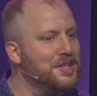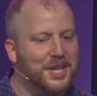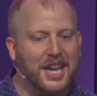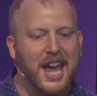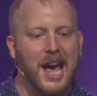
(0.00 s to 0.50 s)

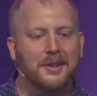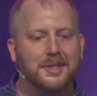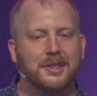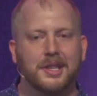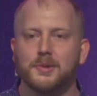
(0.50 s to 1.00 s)
accounts
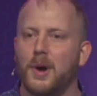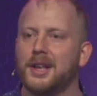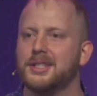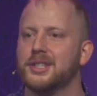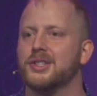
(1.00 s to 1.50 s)
of this. Why
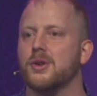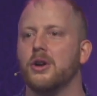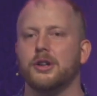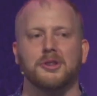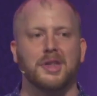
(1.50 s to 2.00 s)
is he
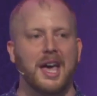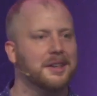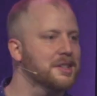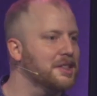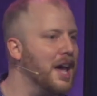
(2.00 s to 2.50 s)
starting with that?
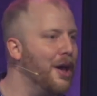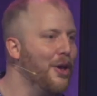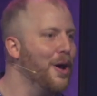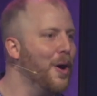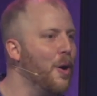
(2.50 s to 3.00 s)
Isn't that
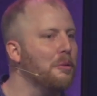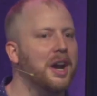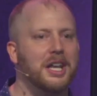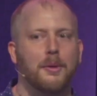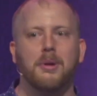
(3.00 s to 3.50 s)

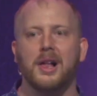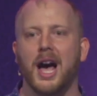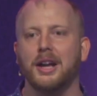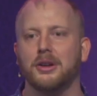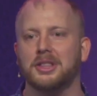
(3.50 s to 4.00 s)
already
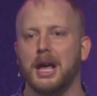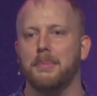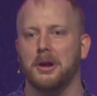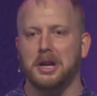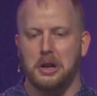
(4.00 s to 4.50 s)
applied? Don't they
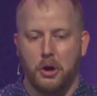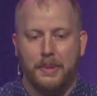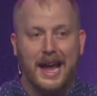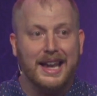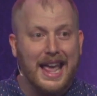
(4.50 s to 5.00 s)
know
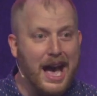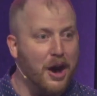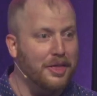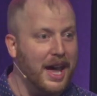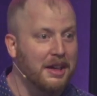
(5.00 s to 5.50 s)
by now
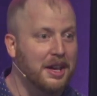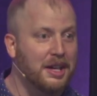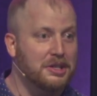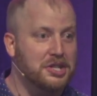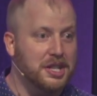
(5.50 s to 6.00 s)
that
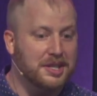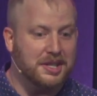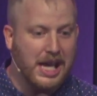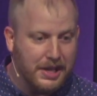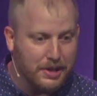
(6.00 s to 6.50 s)
Jesus
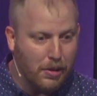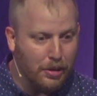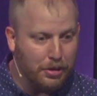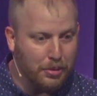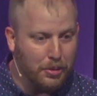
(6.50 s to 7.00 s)
has all
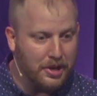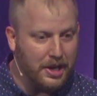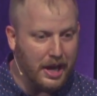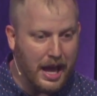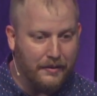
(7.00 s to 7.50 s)
authority
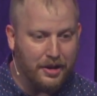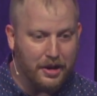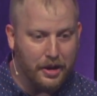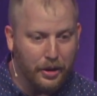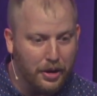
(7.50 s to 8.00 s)
at heaven
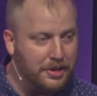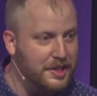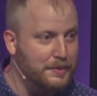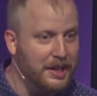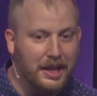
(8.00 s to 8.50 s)
on earth?
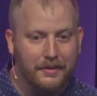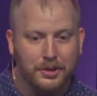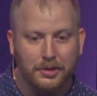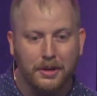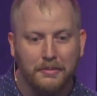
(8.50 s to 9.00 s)
It's been given
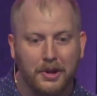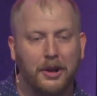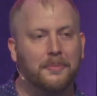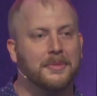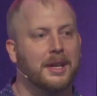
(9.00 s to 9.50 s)
to him?
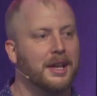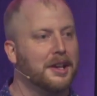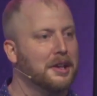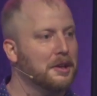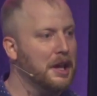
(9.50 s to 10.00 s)
Well,
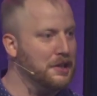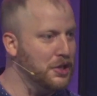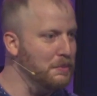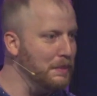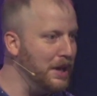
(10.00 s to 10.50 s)
as
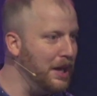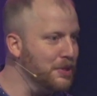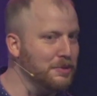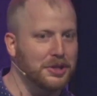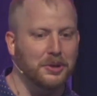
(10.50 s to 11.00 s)
human
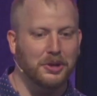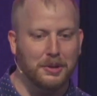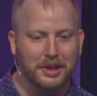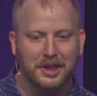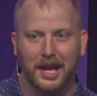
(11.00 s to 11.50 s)
beings, we do
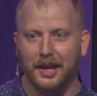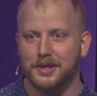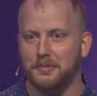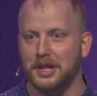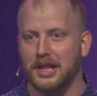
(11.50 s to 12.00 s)
human
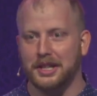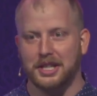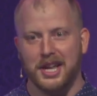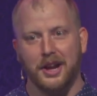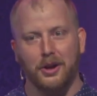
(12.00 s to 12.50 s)
things. We like to
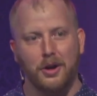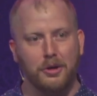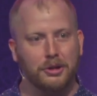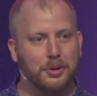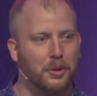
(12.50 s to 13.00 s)
take our
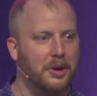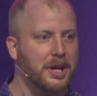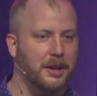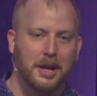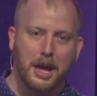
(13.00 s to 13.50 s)
own authority
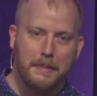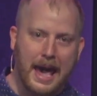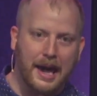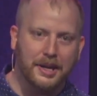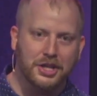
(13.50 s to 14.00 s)
and
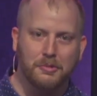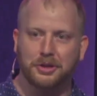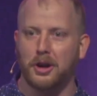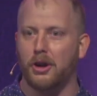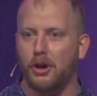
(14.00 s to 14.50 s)
package it
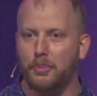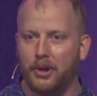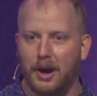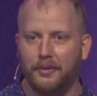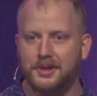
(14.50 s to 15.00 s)
with our own
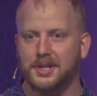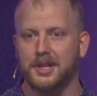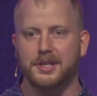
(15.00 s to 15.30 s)
preferences